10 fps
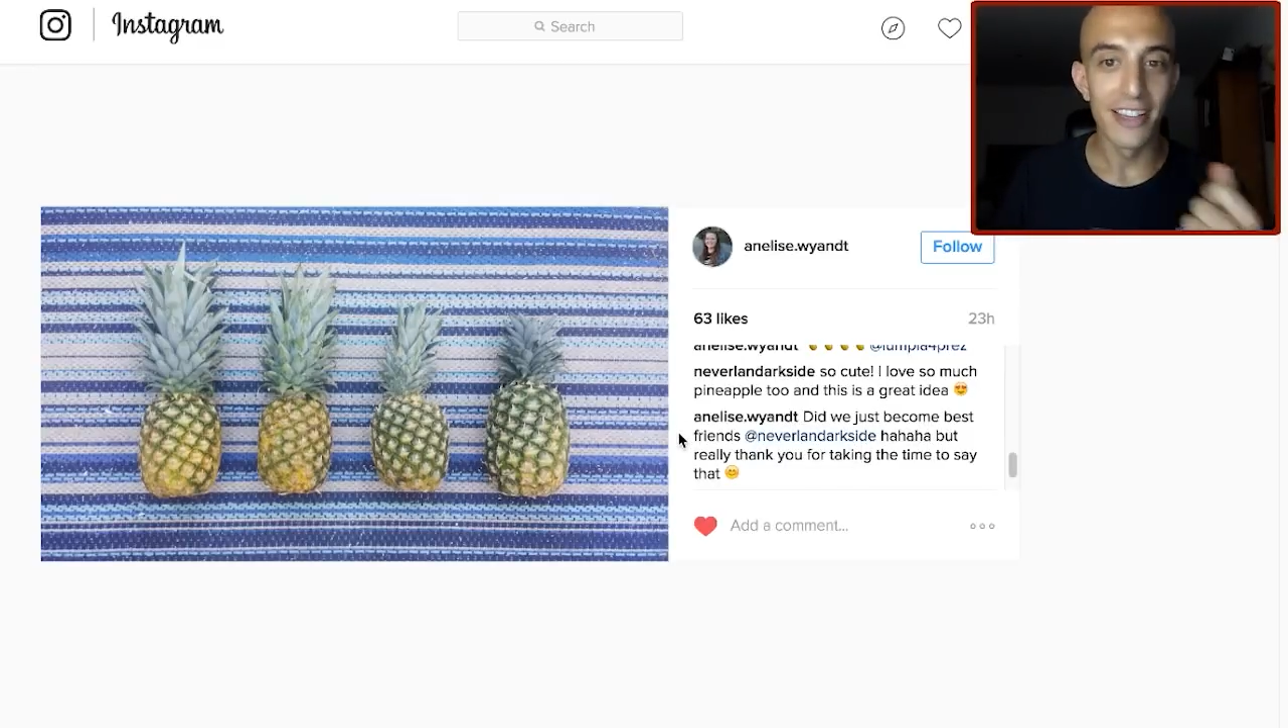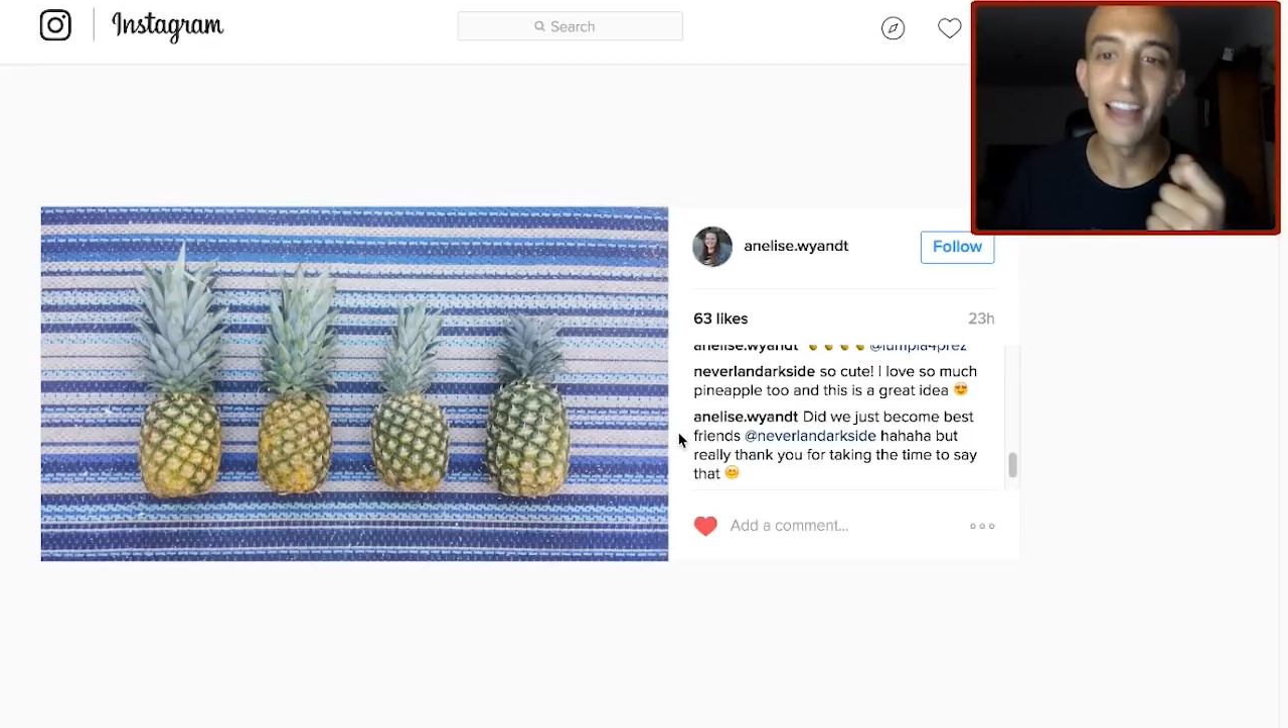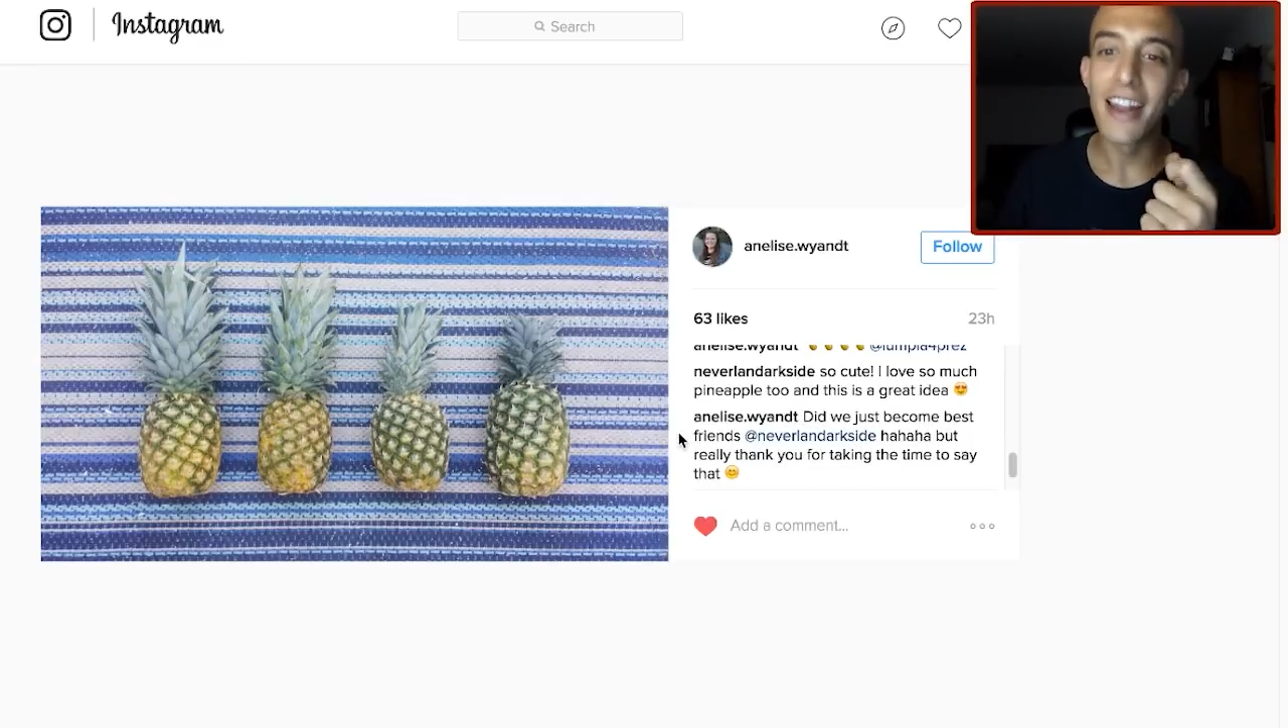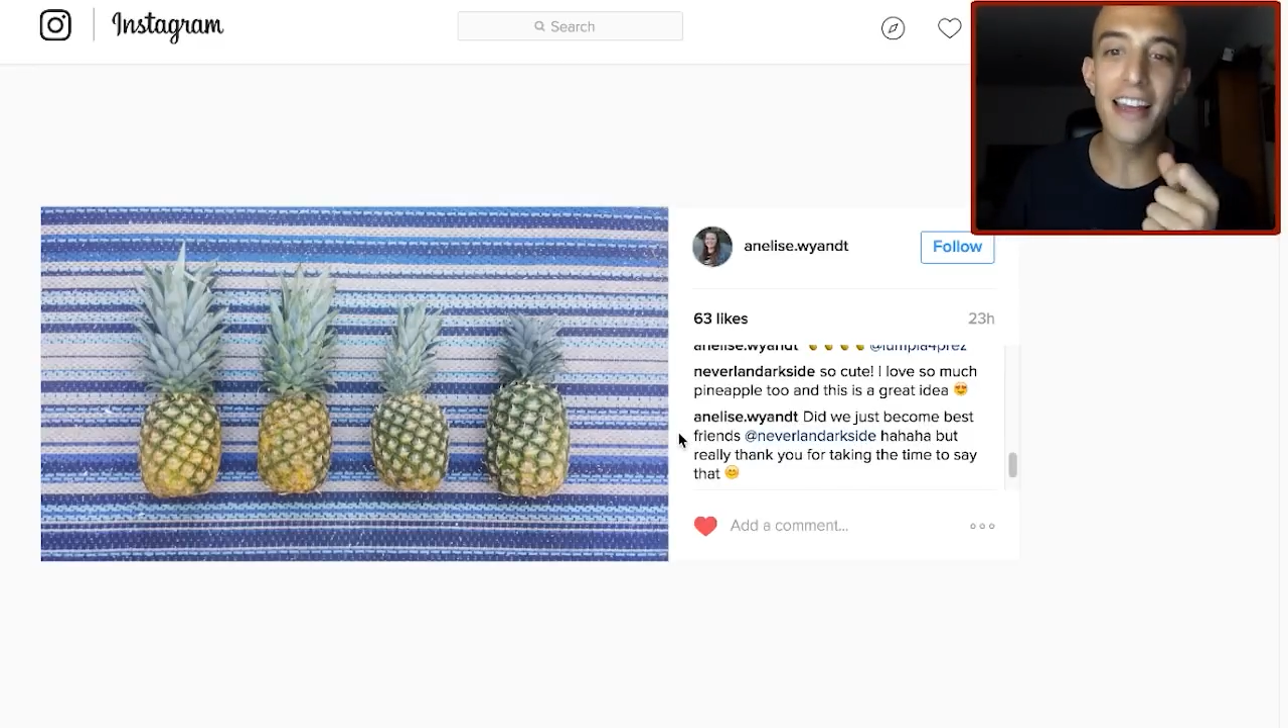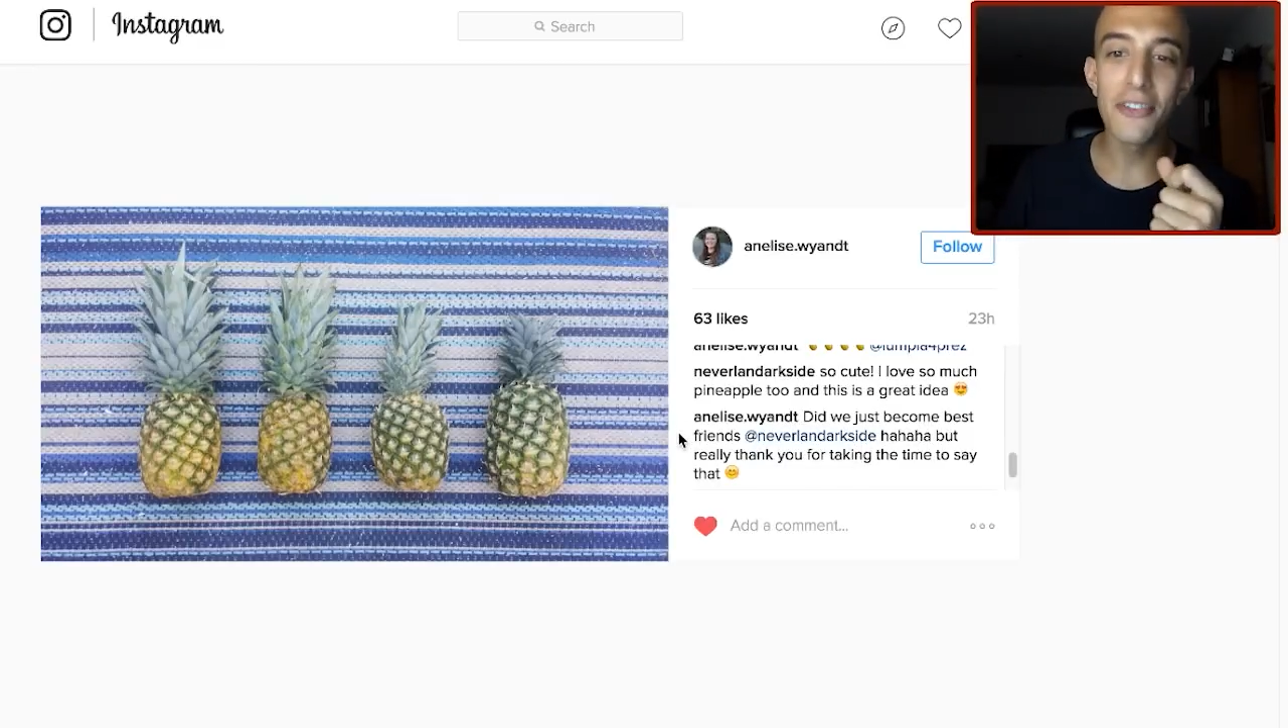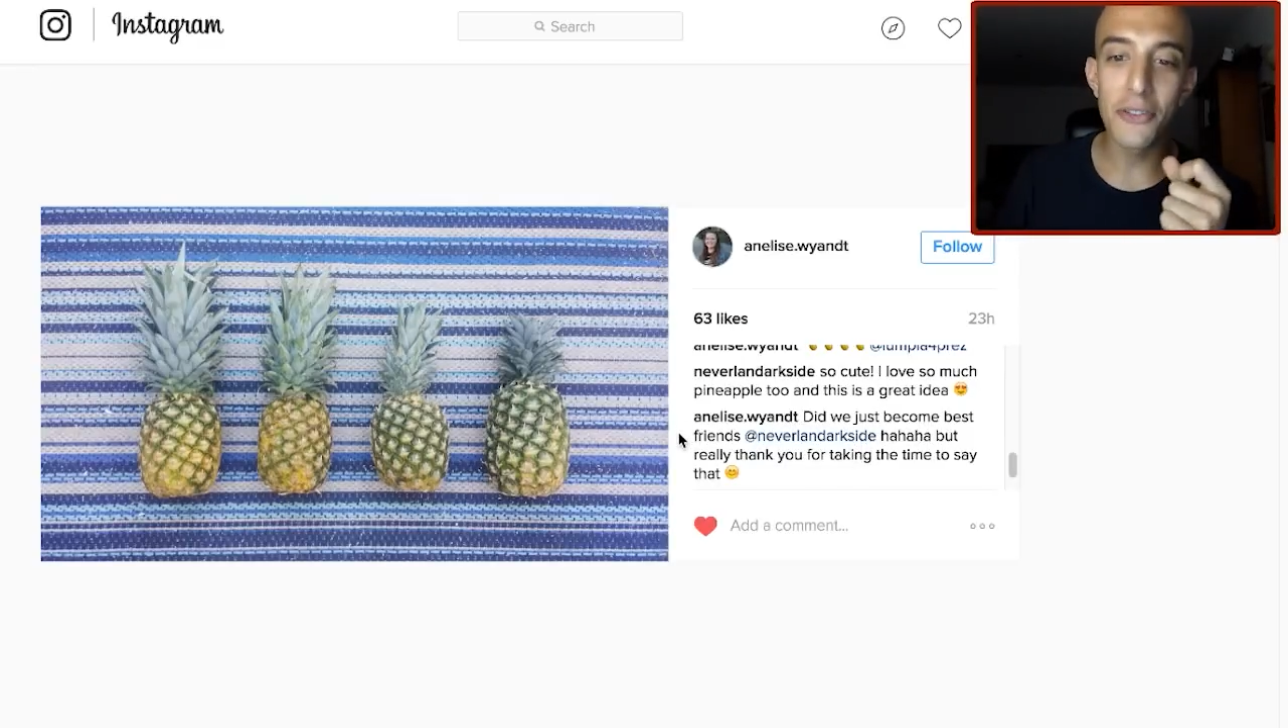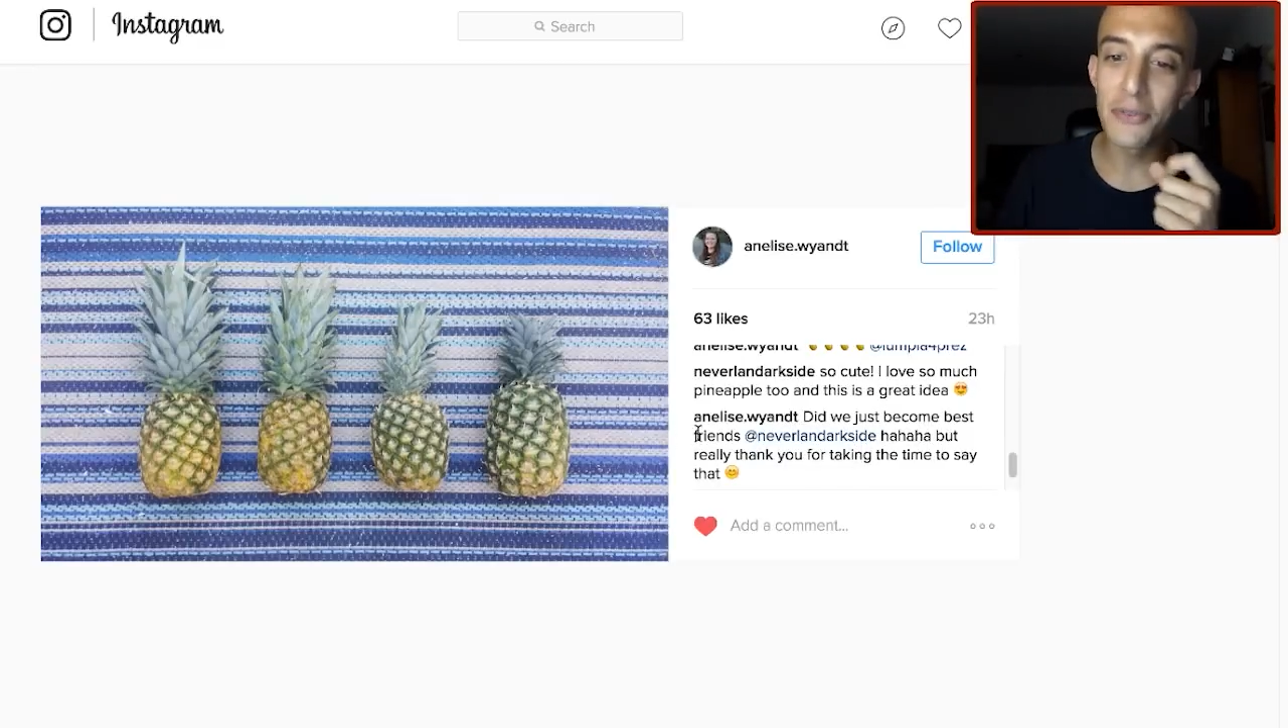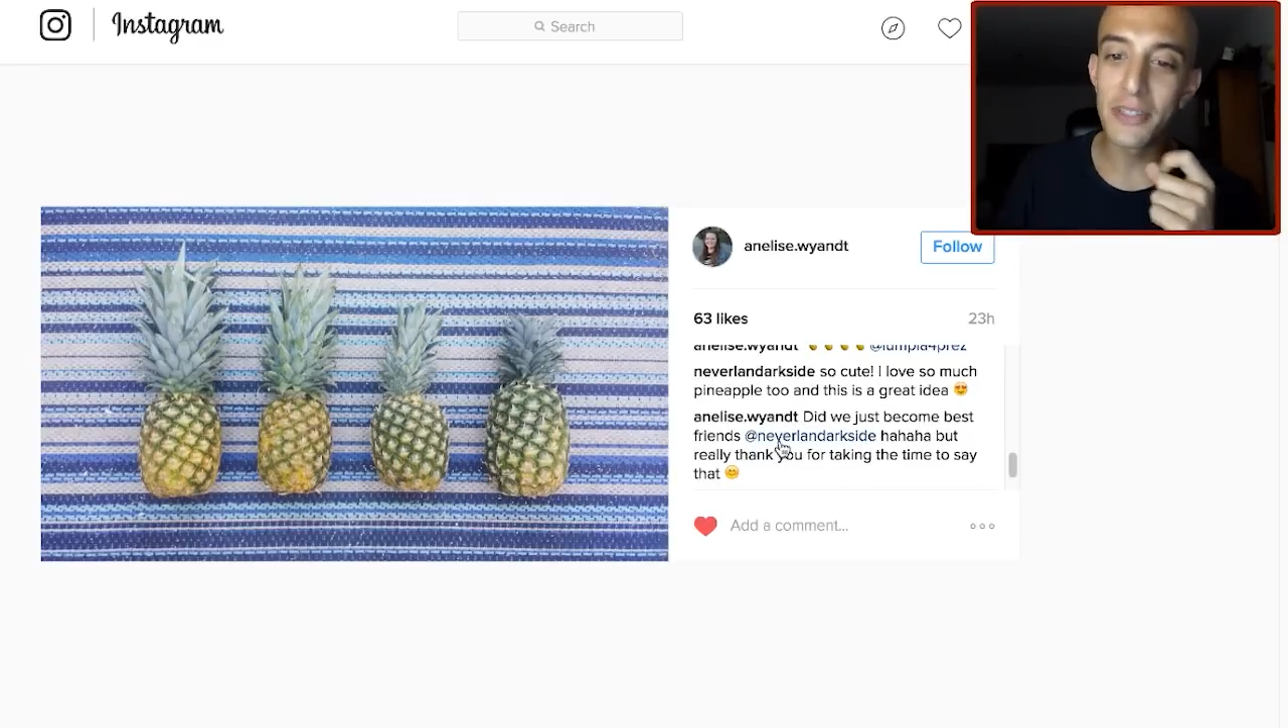And I don't know the